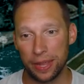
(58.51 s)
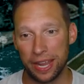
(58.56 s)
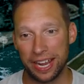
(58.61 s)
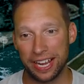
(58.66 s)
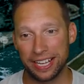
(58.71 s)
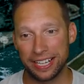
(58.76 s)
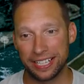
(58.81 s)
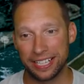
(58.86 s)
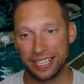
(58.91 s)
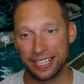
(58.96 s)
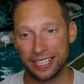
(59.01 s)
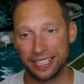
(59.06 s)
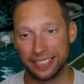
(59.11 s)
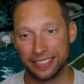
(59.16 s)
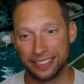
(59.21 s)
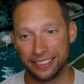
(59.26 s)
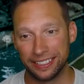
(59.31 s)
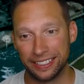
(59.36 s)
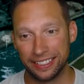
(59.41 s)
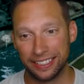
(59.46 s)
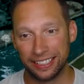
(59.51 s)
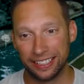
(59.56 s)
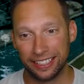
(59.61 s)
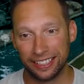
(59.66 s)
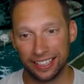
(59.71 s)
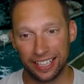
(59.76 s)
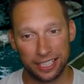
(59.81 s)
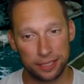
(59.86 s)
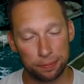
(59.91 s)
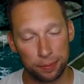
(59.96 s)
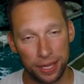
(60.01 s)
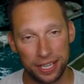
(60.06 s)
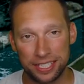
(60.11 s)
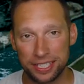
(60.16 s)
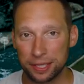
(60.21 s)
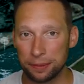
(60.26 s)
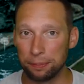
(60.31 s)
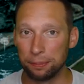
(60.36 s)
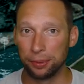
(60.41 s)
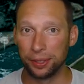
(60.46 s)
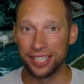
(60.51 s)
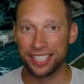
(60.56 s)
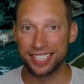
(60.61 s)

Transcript: and uh, let's play some